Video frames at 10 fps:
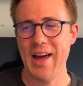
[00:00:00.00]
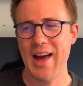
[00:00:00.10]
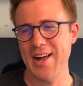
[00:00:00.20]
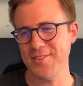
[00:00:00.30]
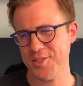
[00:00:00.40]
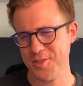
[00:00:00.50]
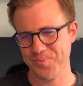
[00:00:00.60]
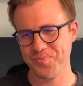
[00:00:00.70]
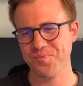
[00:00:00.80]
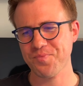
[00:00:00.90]
And
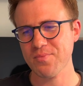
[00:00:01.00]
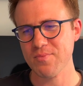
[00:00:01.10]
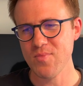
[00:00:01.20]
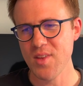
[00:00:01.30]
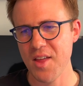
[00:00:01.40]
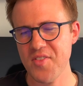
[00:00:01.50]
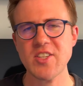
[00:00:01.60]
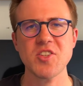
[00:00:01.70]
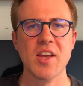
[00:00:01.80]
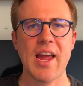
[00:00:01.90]

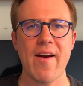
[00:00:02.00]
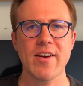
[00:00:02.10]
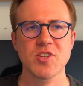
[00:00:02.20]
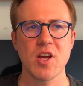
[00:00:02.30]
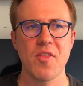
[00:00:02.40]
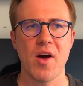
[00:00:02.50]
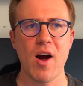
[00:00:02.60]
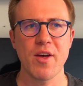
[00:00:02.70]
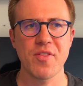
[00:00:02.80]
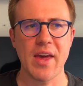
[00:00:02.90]
this is a character that
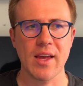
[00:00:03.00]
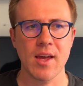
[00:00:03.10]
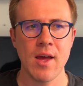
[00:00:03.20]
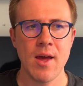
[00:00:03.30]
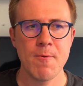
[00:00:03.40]
I think,